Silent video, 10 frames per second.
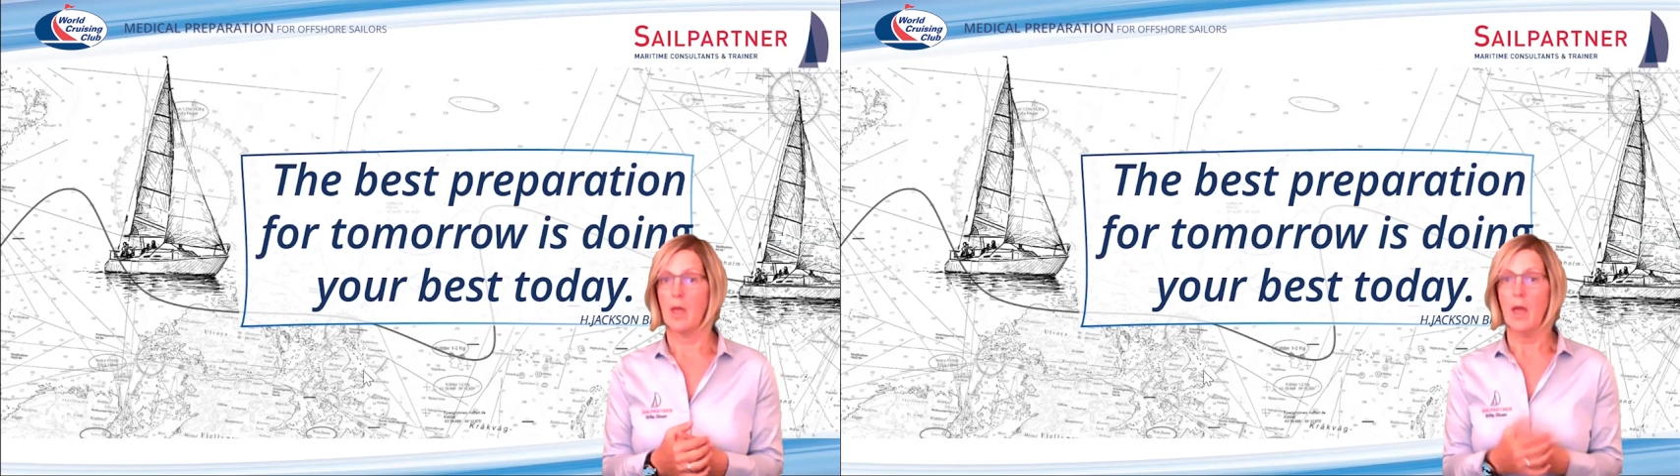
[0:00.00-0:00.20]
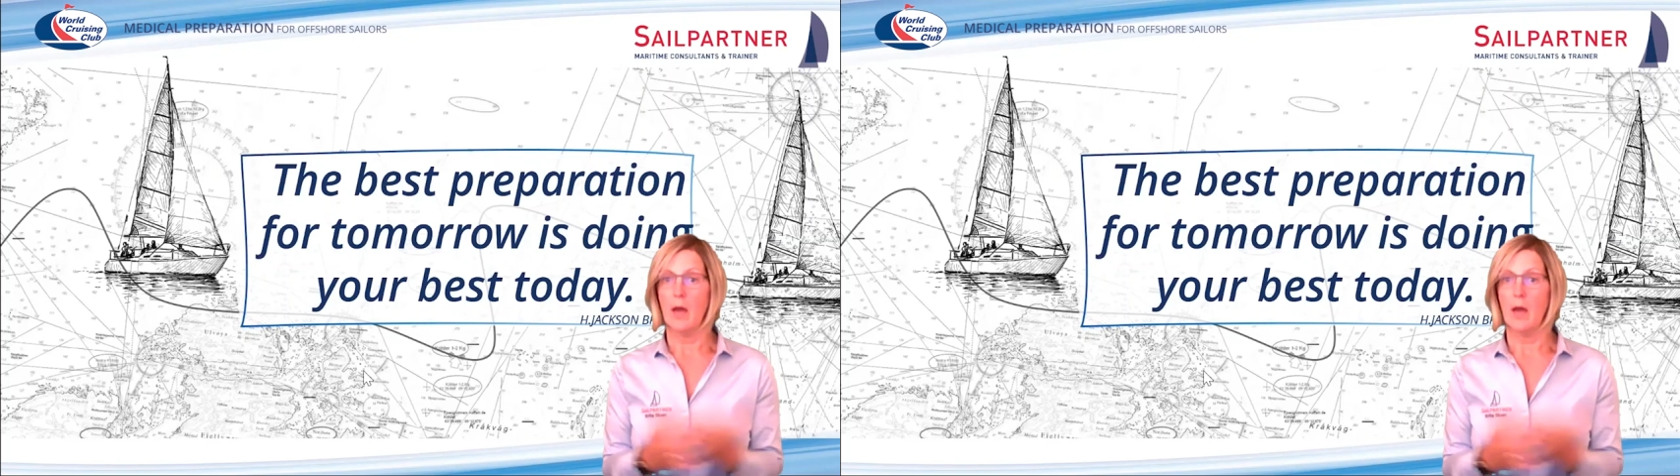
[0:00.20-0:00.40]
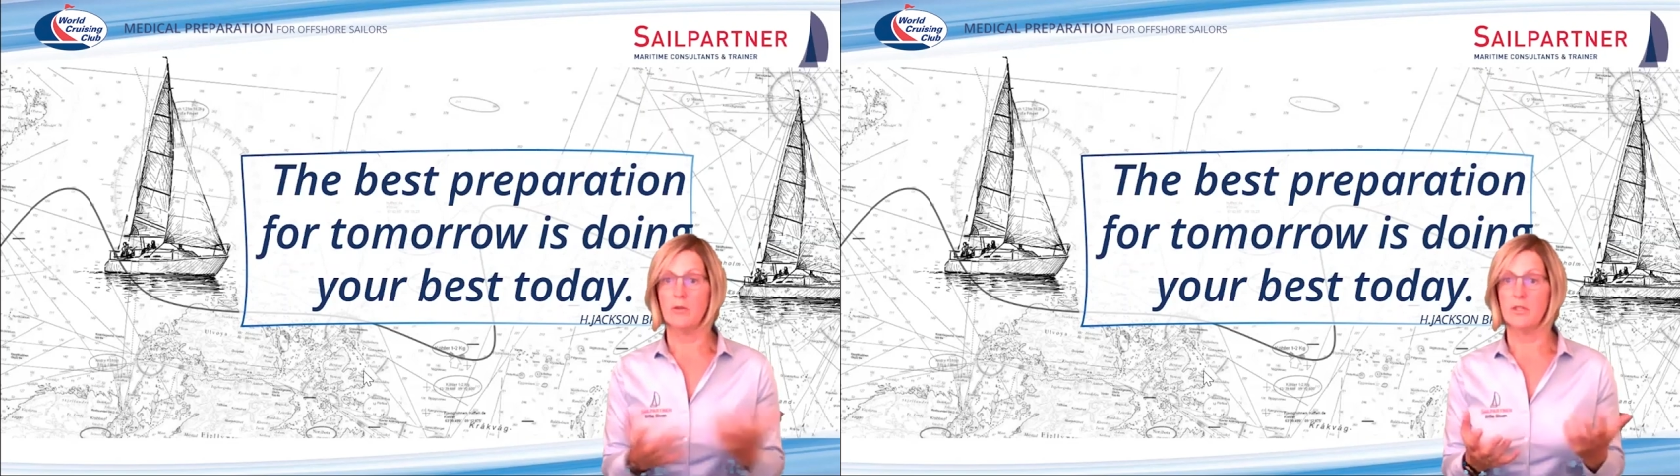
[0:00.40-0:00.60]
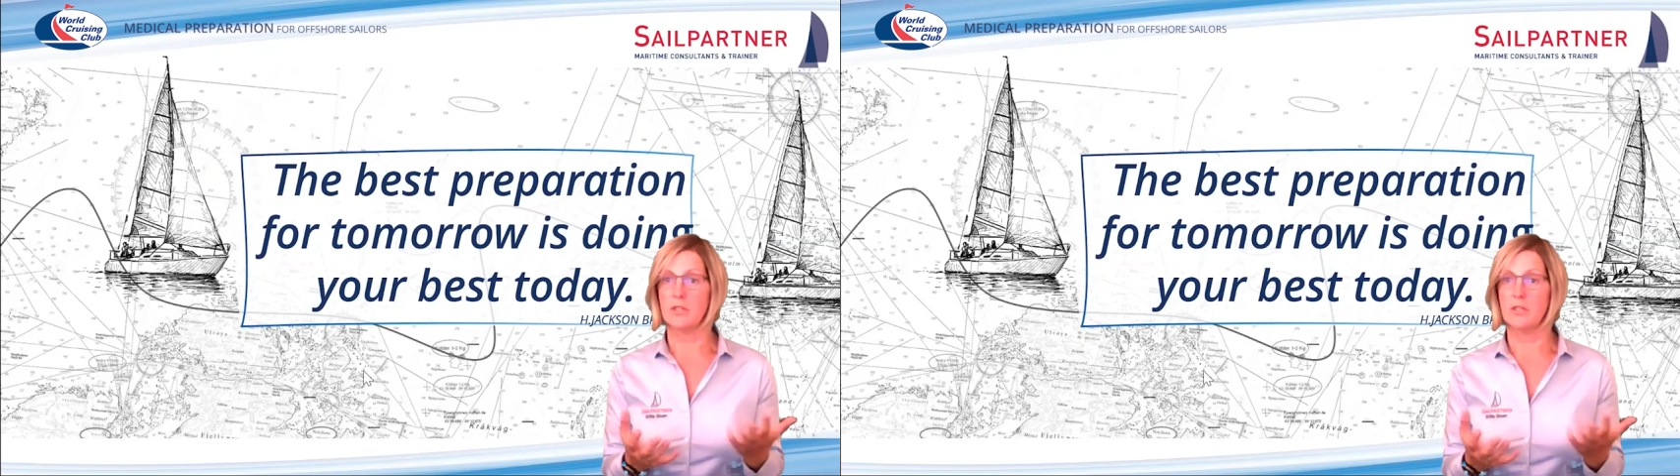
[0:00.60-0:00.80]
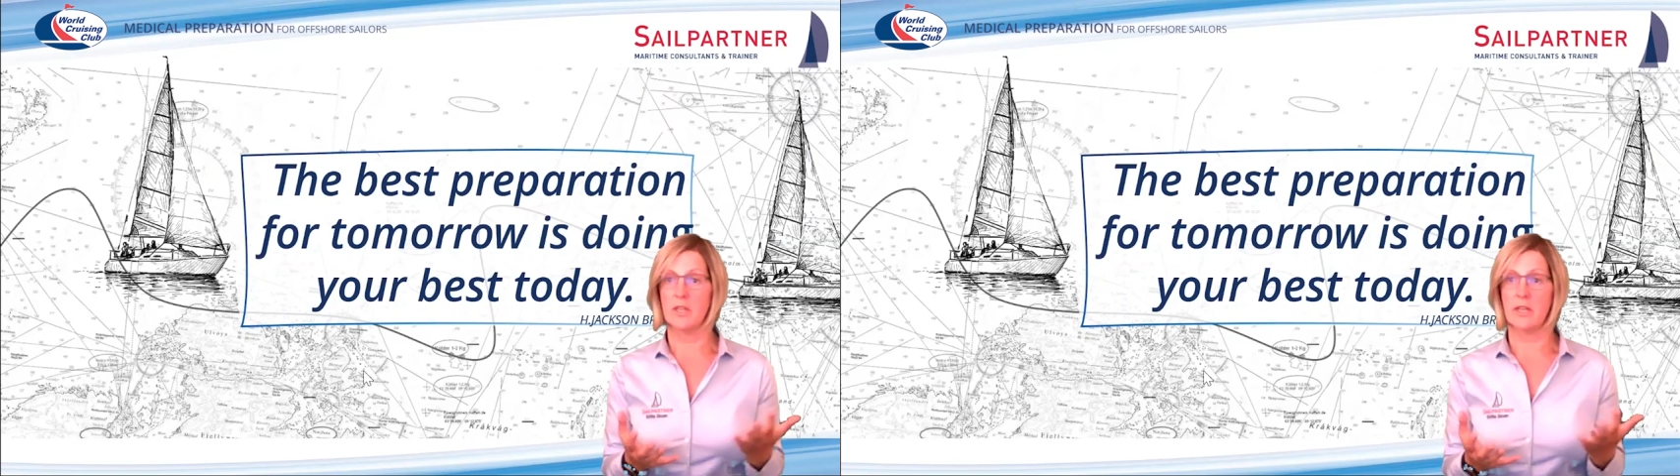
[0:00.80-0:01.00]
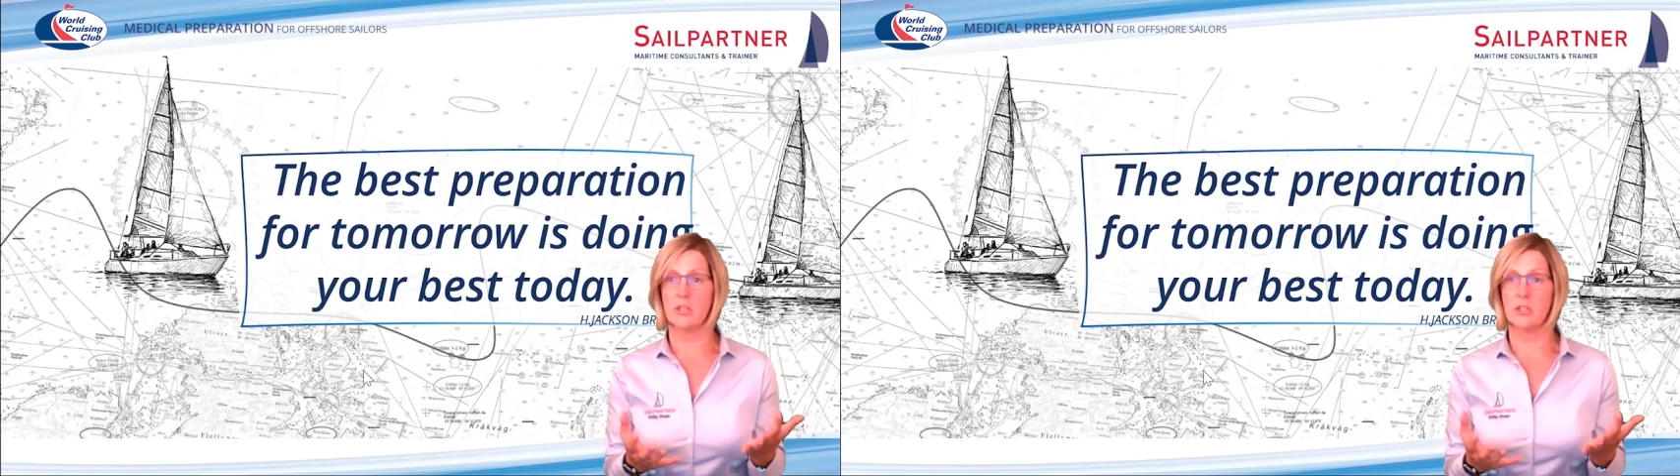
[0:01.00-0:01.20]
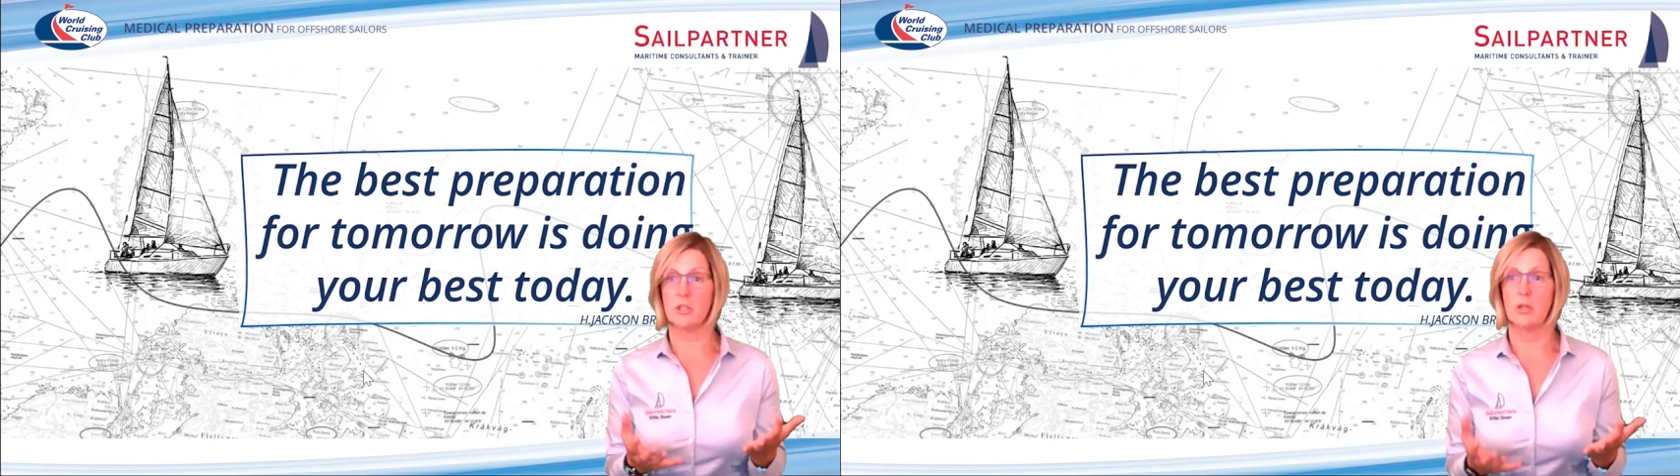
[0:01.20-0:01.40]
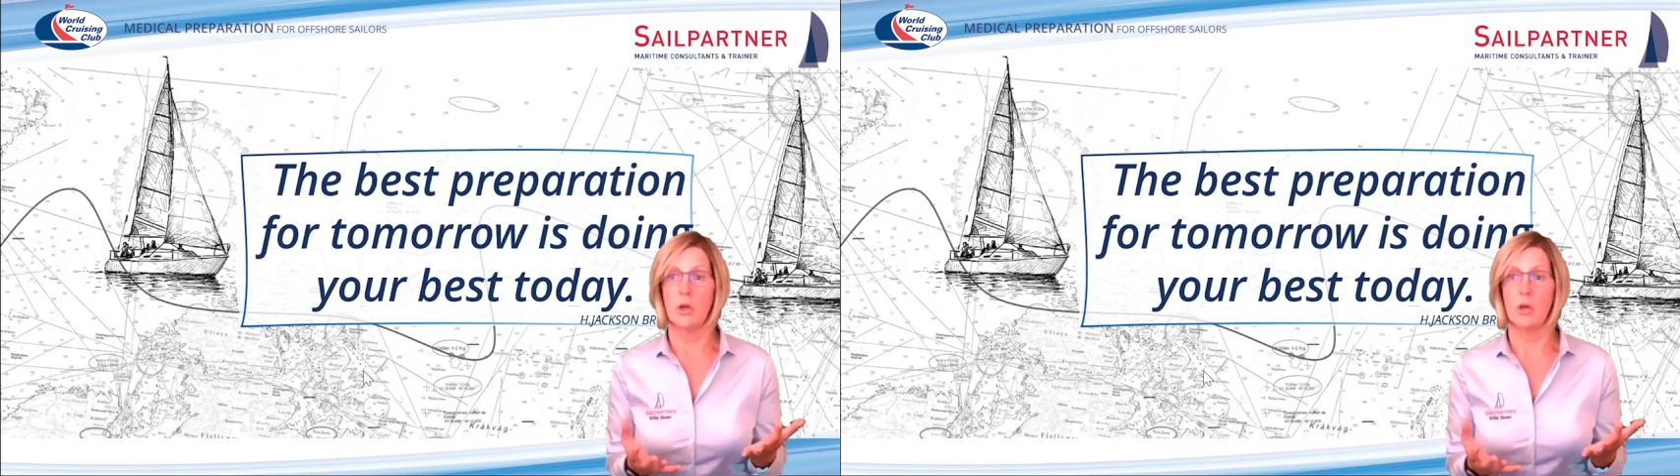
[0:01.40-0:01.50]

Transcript: How's your selection